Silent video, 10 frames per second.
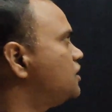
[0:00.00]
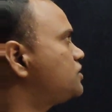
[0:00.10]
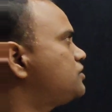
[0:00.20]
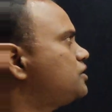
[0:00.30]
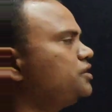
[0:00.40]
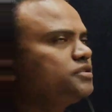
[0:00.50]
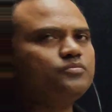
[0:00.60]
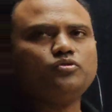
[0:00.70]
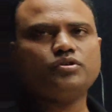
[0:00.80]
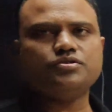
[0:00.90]
HCl is
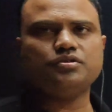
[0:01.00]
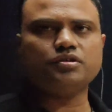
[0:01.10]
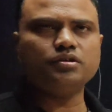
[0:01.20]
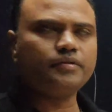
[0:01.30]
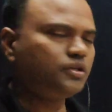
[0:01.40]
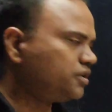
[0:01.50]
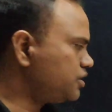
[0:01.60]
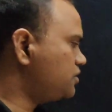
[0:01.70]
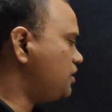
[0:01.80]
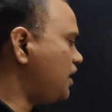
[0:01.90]
more acidic. Even it
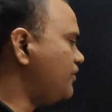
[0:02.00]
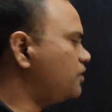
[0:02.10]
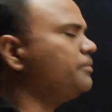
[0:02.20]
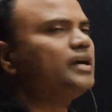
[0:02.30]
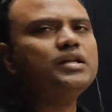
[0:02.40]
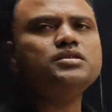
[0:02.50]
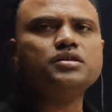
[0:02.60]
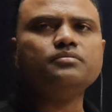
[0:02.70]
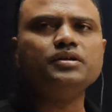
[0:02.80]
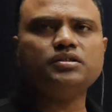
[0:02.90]
is having
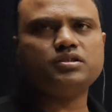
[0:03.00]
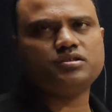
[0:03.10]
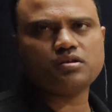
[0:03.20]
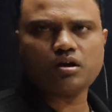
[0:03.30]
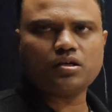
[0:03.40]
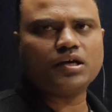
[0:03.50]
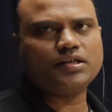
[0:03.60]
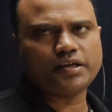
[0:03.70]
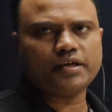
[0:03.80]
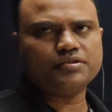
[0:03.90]
minus I, but this is
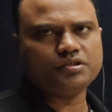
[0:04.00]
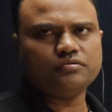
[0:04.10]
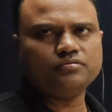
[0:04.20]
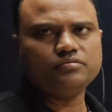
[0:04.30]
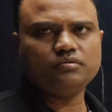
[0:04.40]
organic acid.